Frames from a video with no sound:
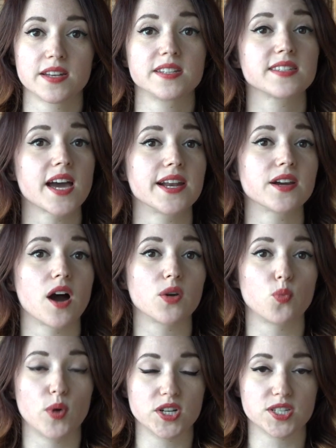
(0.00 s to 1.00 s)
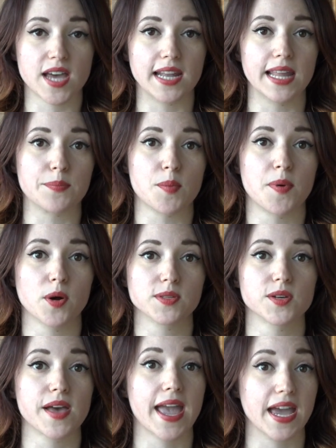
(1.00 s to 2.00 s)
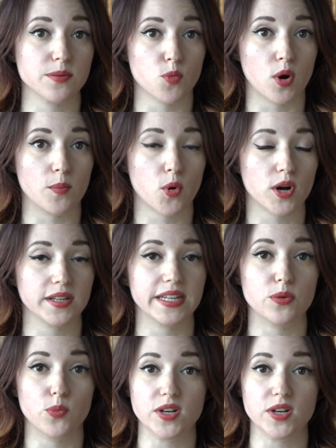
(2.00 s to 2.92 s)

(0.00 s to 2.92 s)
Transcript: Deciding on which satellite proposal and, more importantly,